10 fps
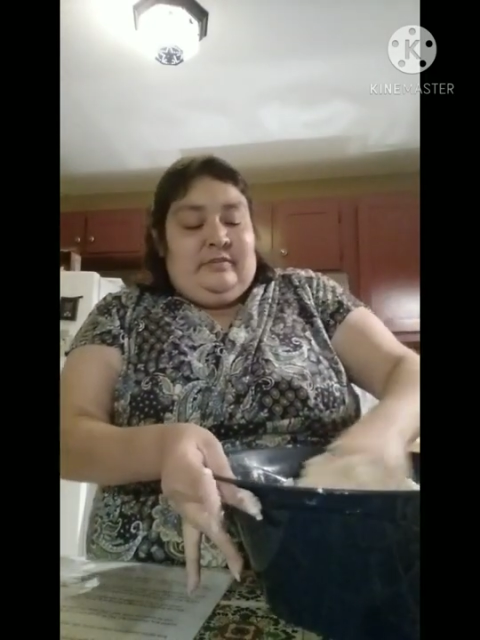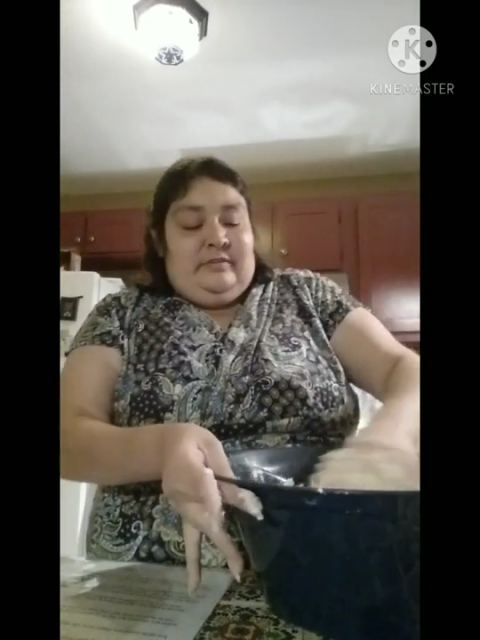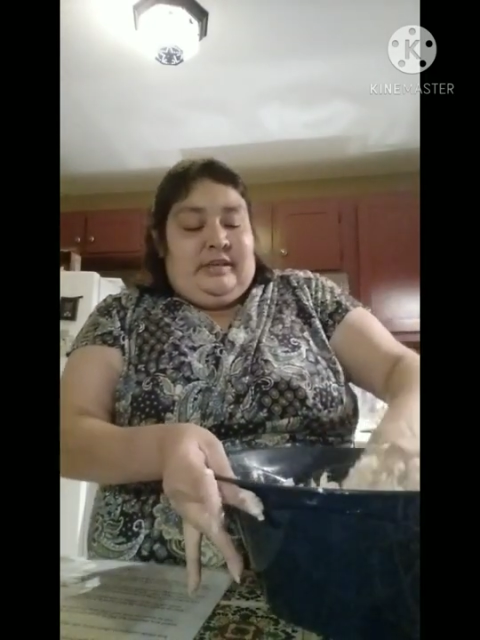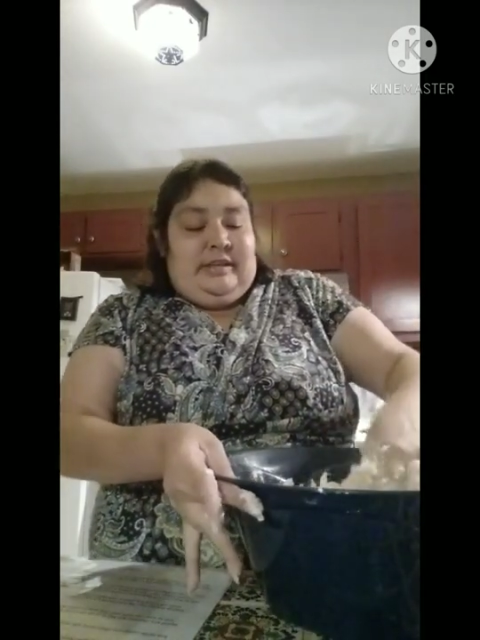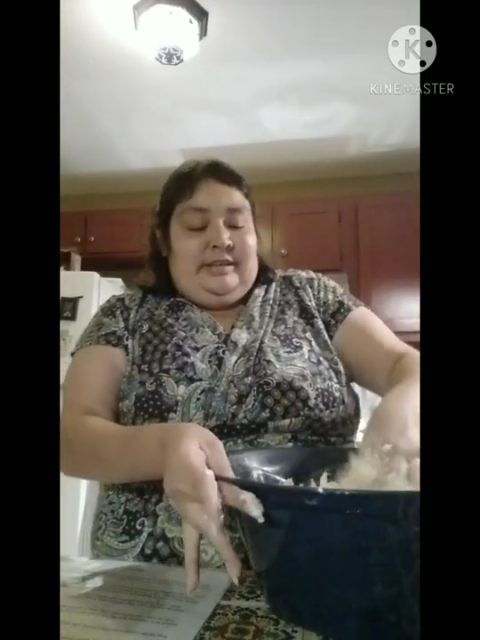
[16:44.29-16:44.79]

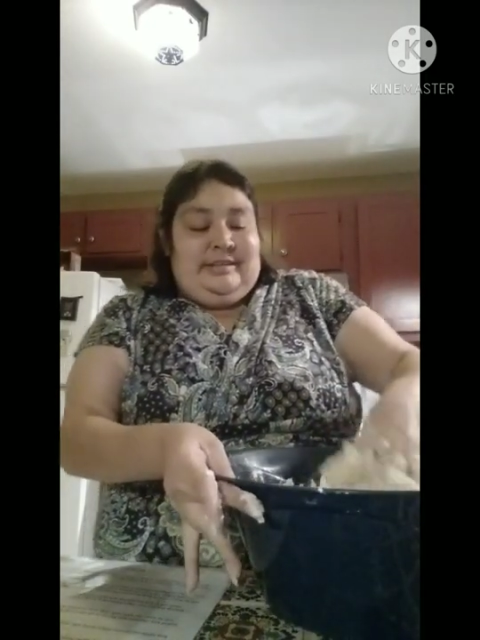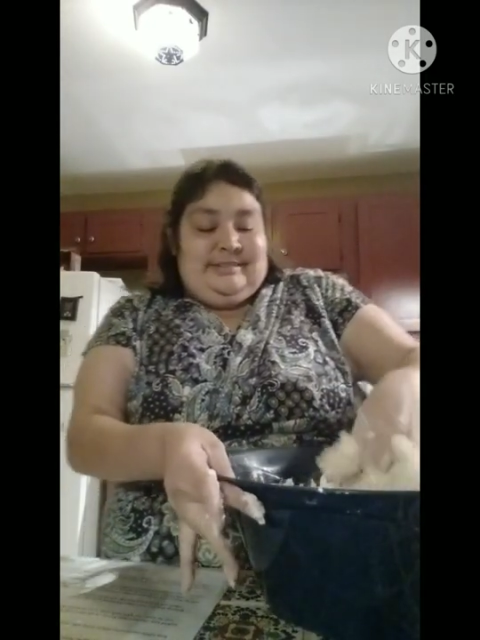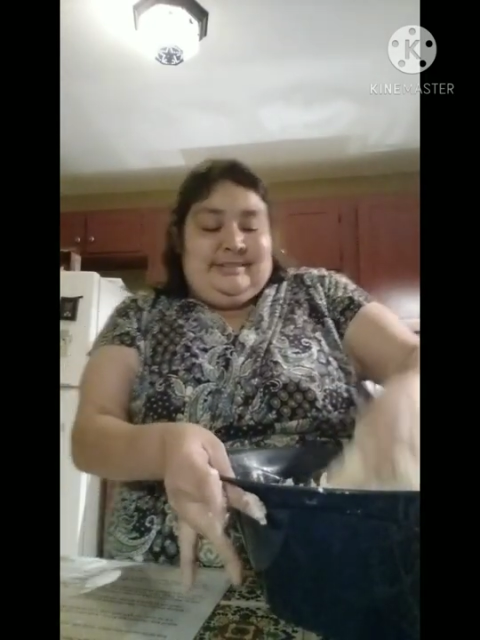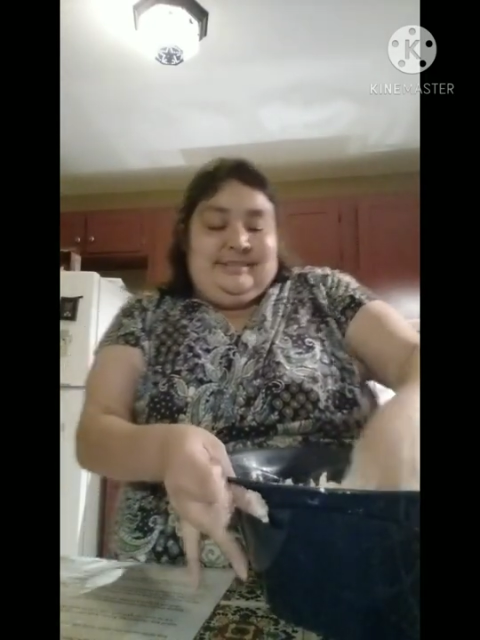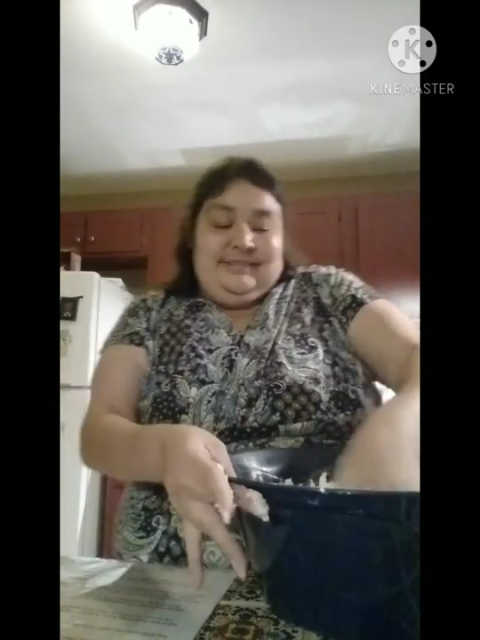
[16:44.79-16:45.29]
and
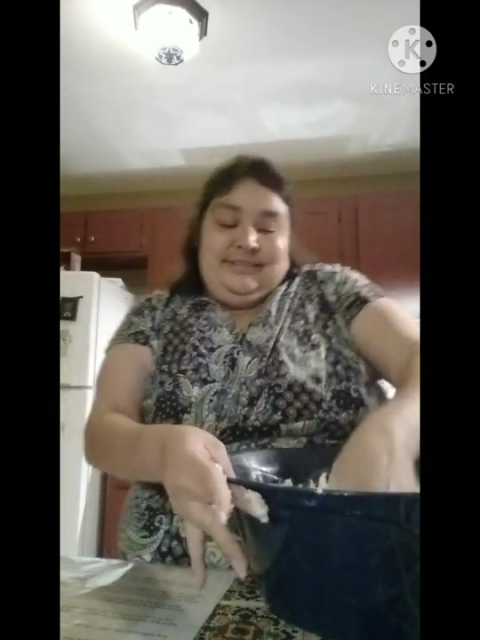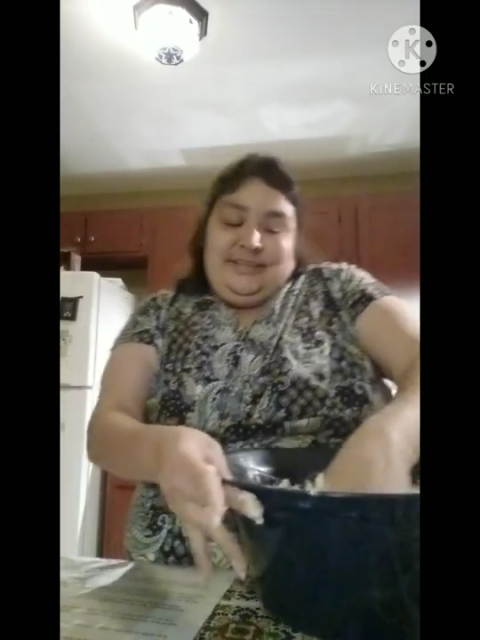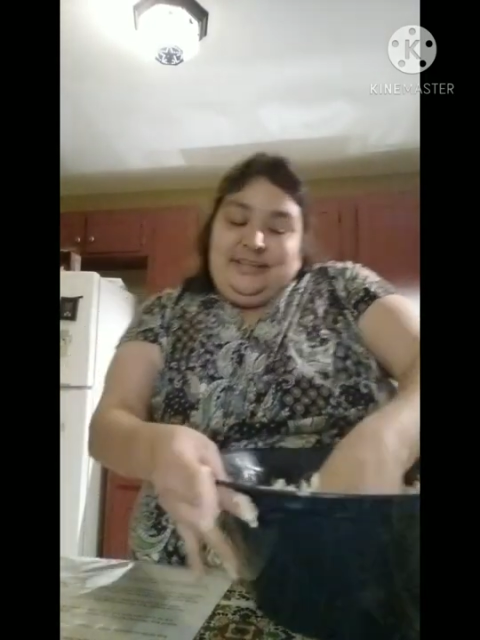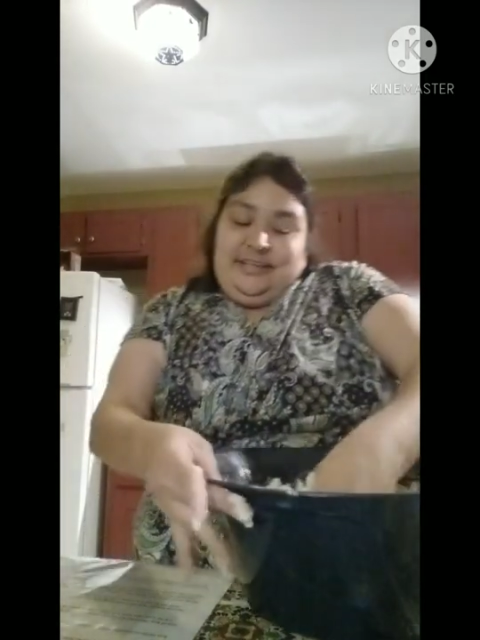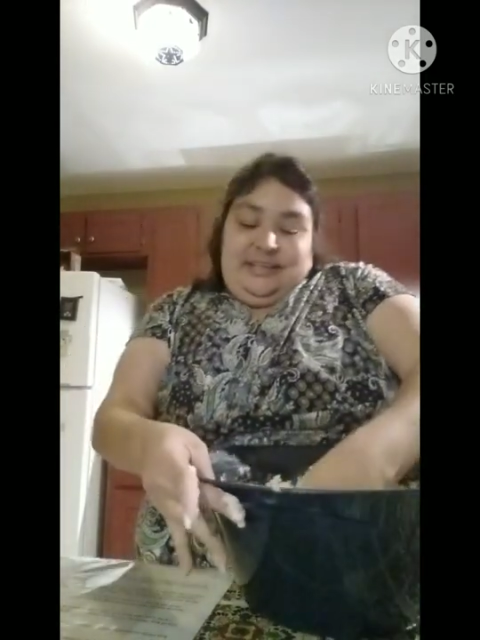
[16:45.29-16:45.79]

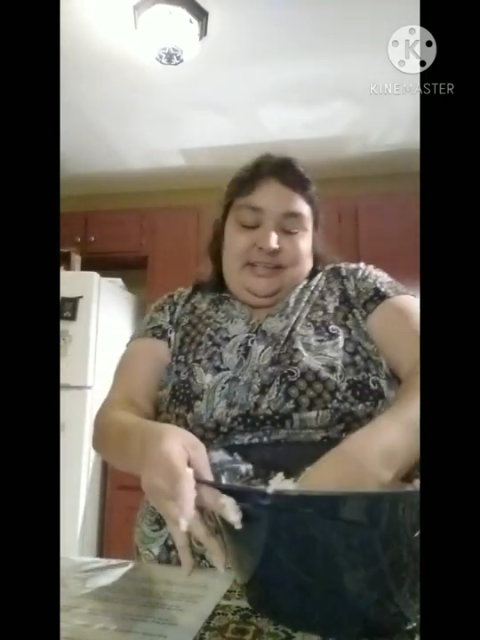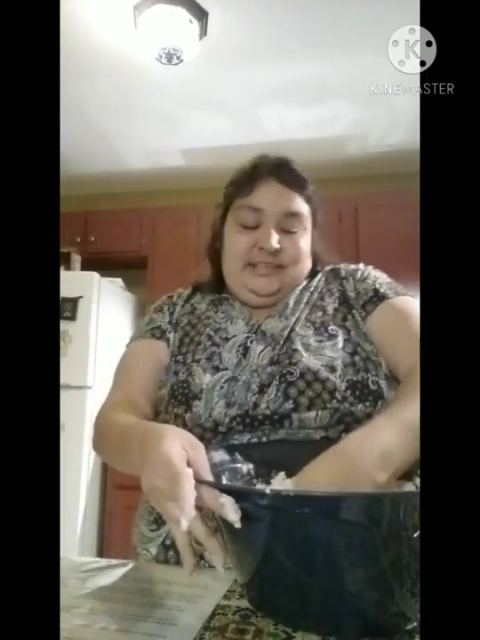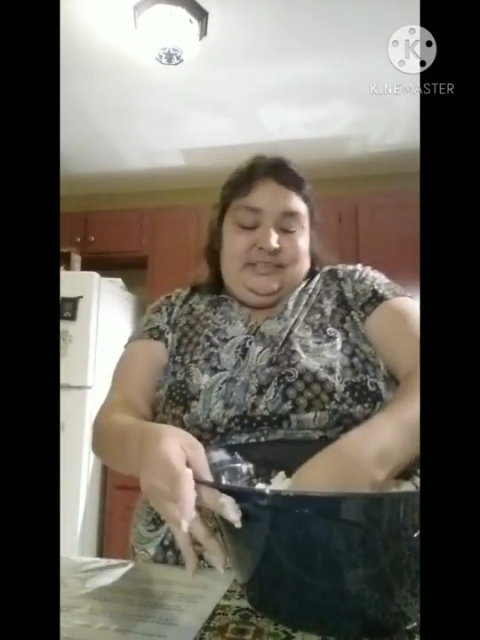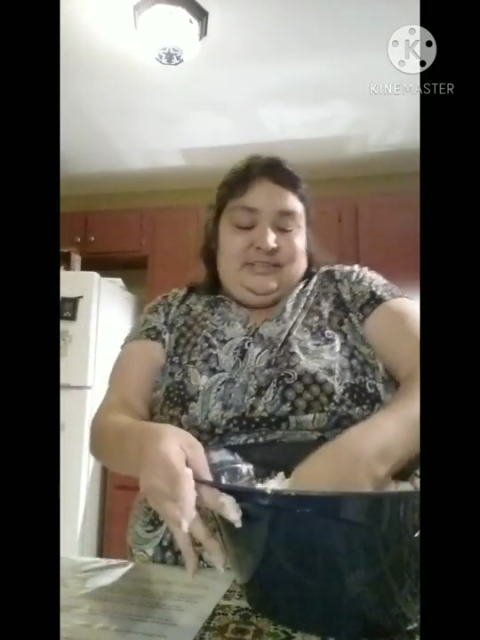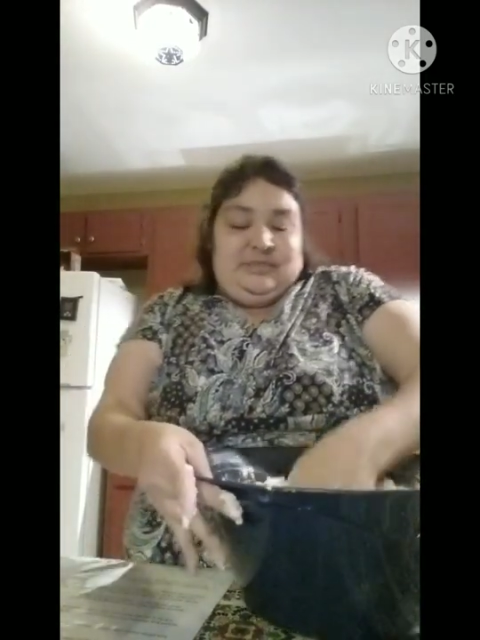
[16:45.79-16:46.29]

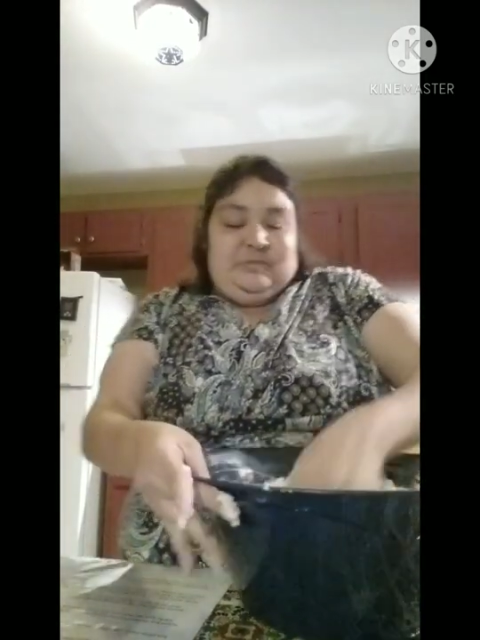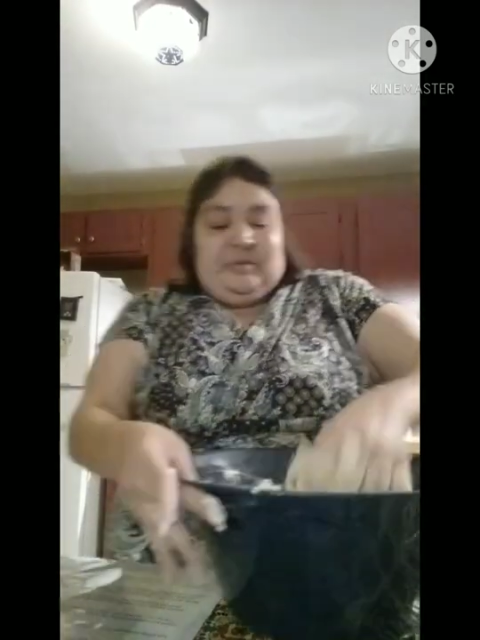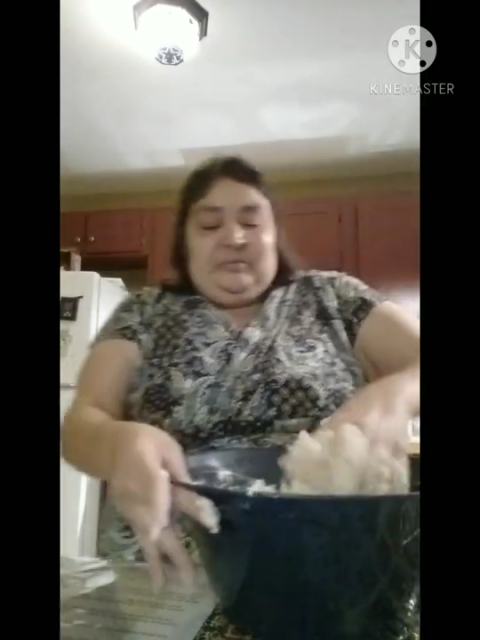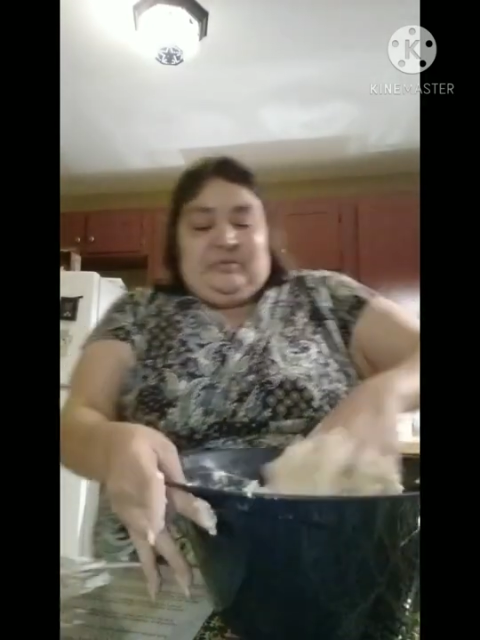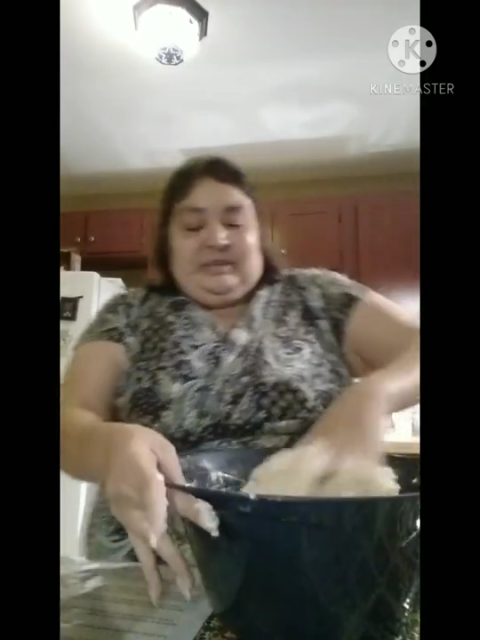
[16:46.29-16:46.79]
it's a good
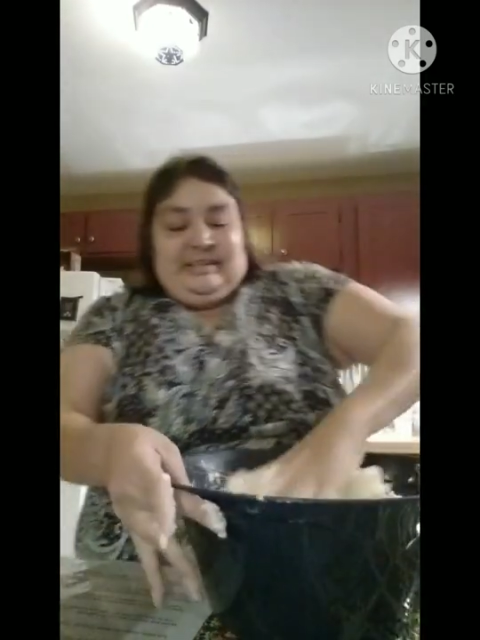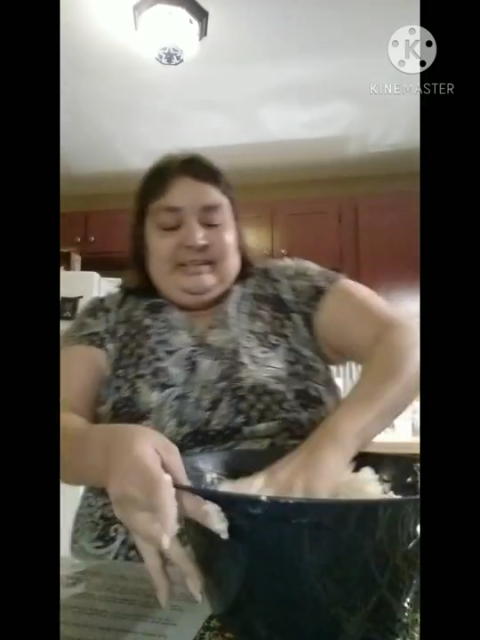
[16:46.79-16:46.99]
memory.